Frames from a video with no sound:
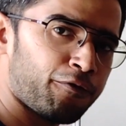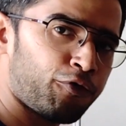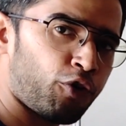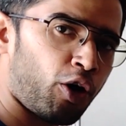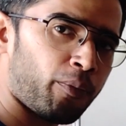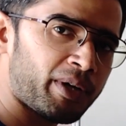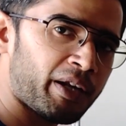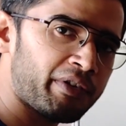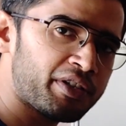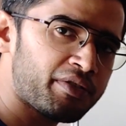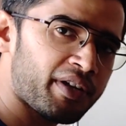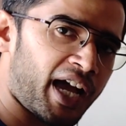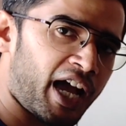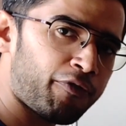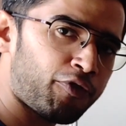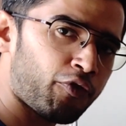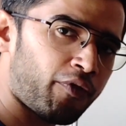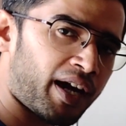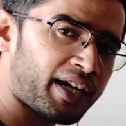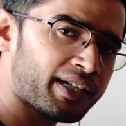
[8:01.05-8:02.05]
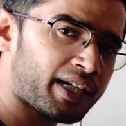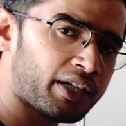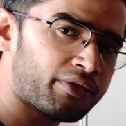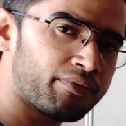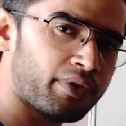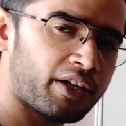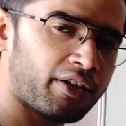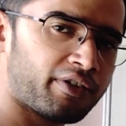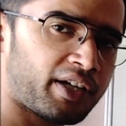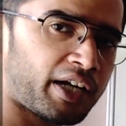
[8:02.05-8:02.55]
formula which you have for one
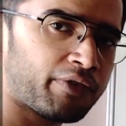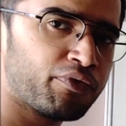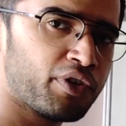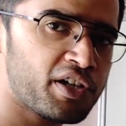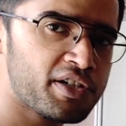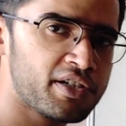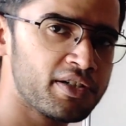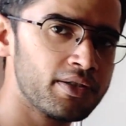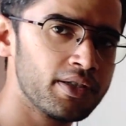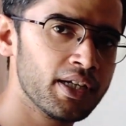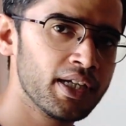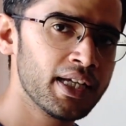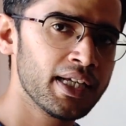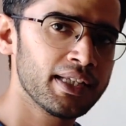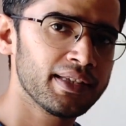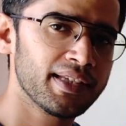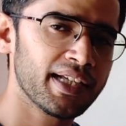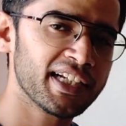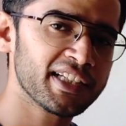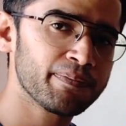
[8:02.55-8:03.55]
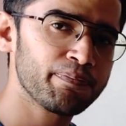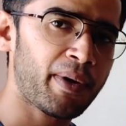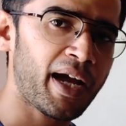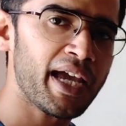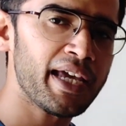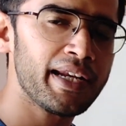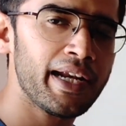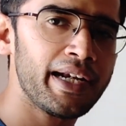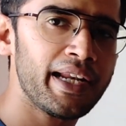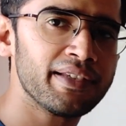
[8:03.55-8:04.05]
conversion, that is
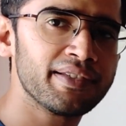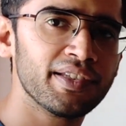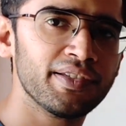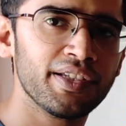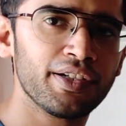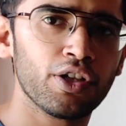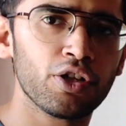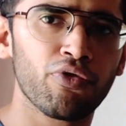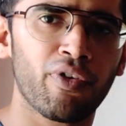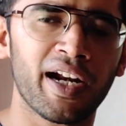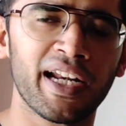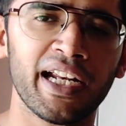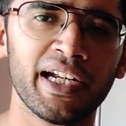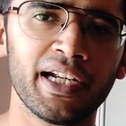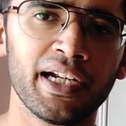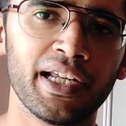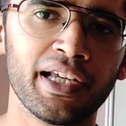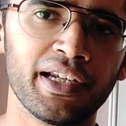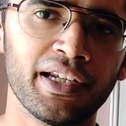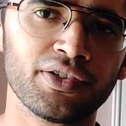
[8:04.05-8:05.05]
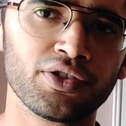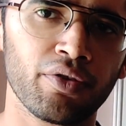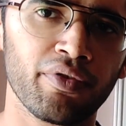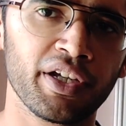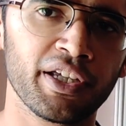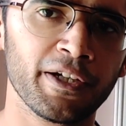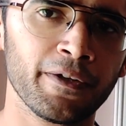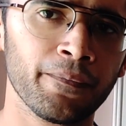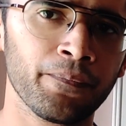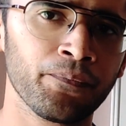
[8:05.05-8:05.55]
pi radians is equal to 180 degrees
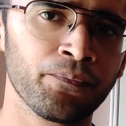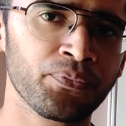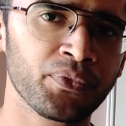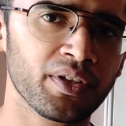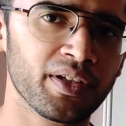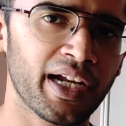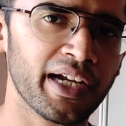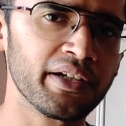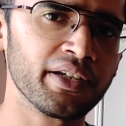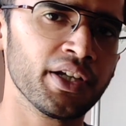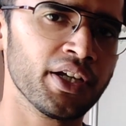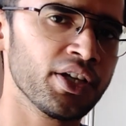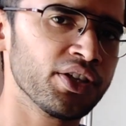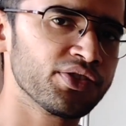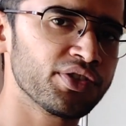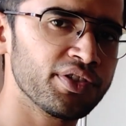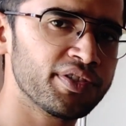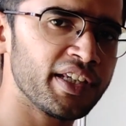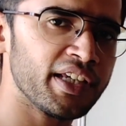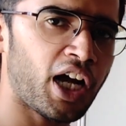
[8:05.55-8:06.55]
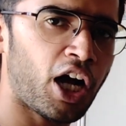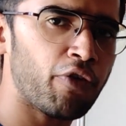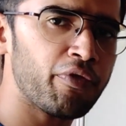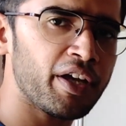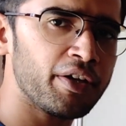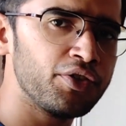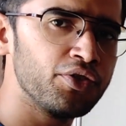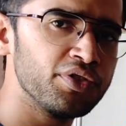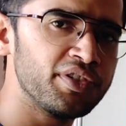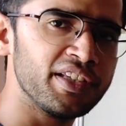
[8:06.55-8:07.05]
over here, right? So you see how
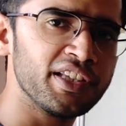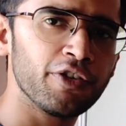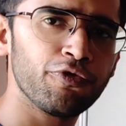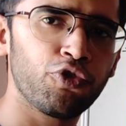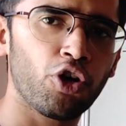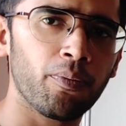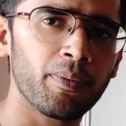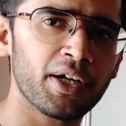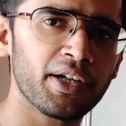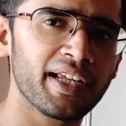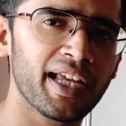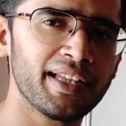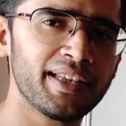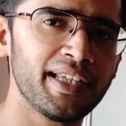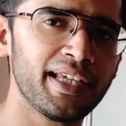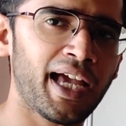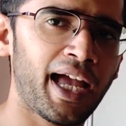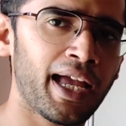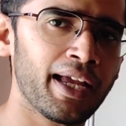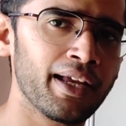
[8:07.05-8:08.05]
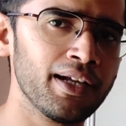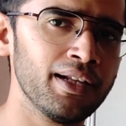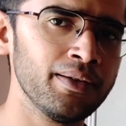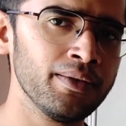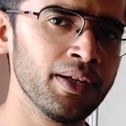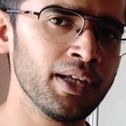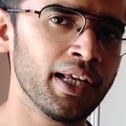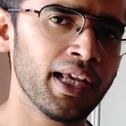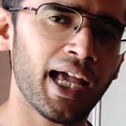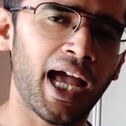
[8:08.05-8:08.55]
we are using the formula to get the
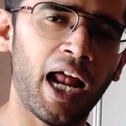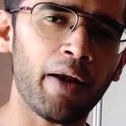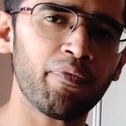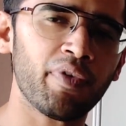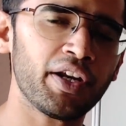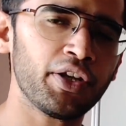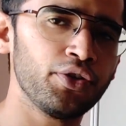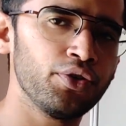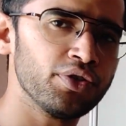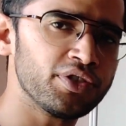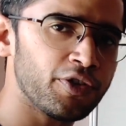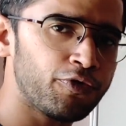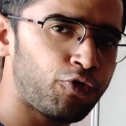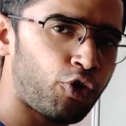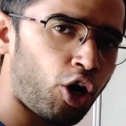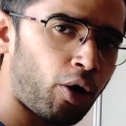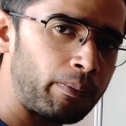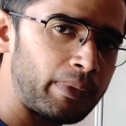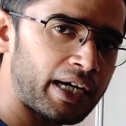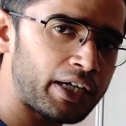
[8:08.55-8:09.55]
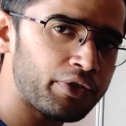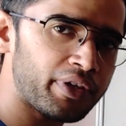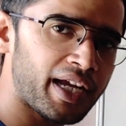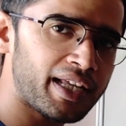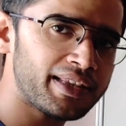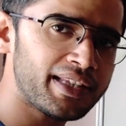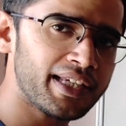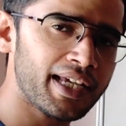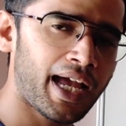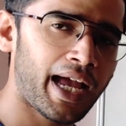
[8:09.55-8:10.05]
angle, and when you use the formula to
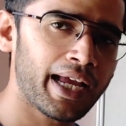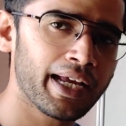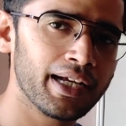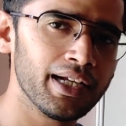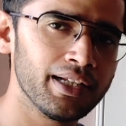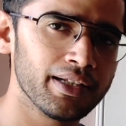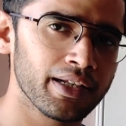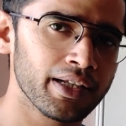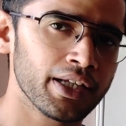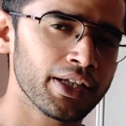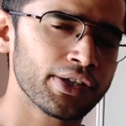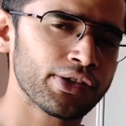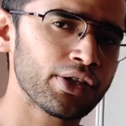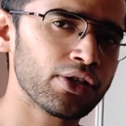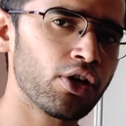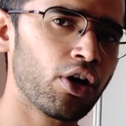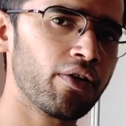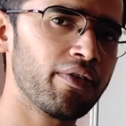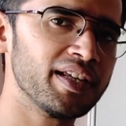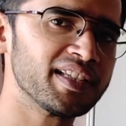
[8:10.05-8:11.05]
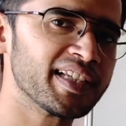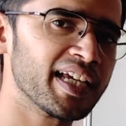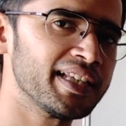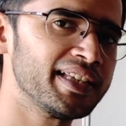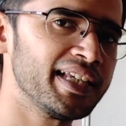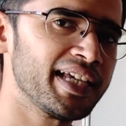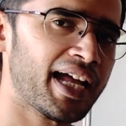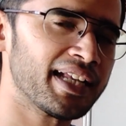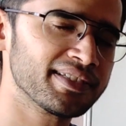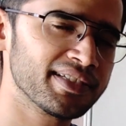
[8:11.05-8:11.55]
get the angle, you'll always get
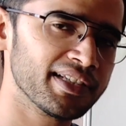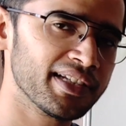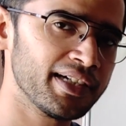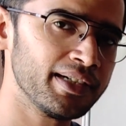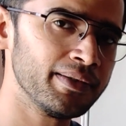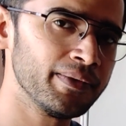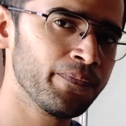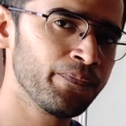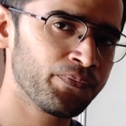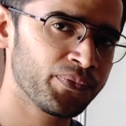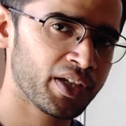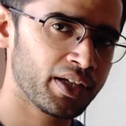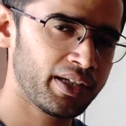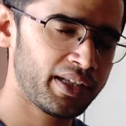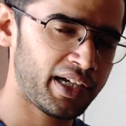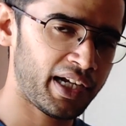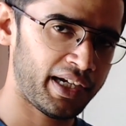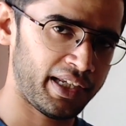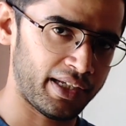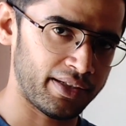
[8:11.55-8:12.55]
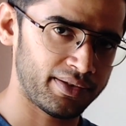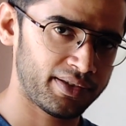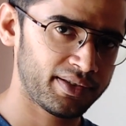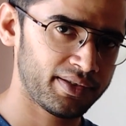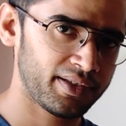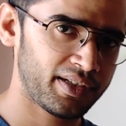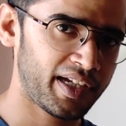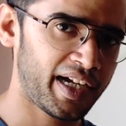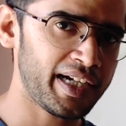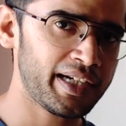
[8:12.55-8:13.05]
the answer in
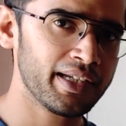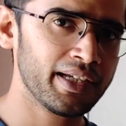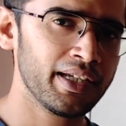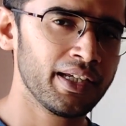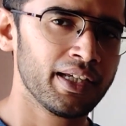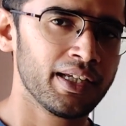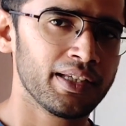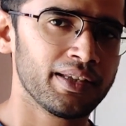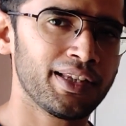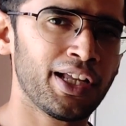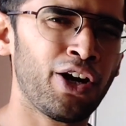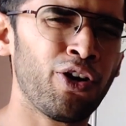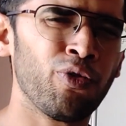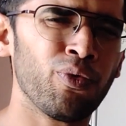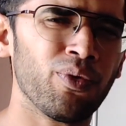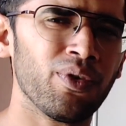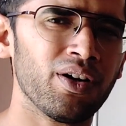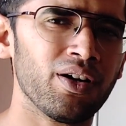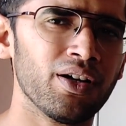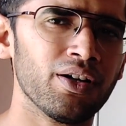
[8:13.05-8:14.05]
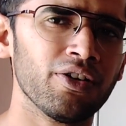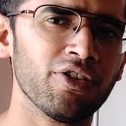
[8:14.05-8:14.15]
radians, right? Now,